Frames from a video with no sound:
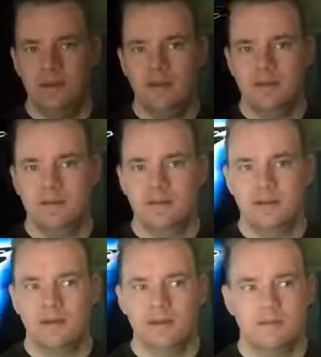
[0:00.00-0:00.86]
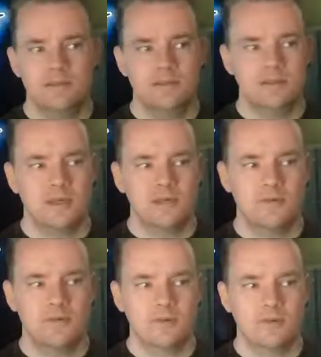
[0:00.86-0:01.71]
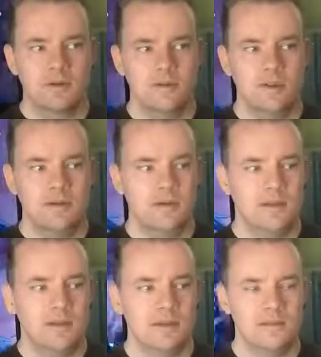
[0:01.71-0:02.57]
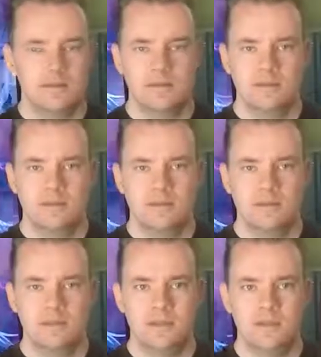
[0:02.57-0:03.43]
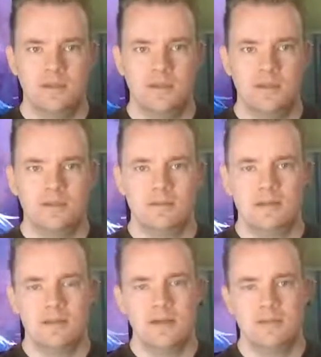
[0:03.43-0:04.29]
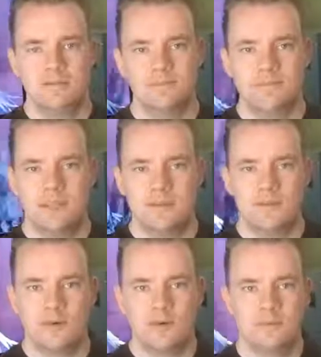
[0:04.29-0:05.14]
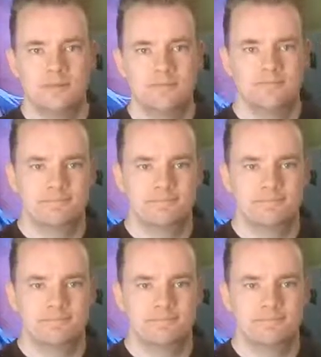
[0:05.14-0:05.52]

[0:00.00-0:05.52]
and just kind of go over them and see what you think. Alright, thanks for watching.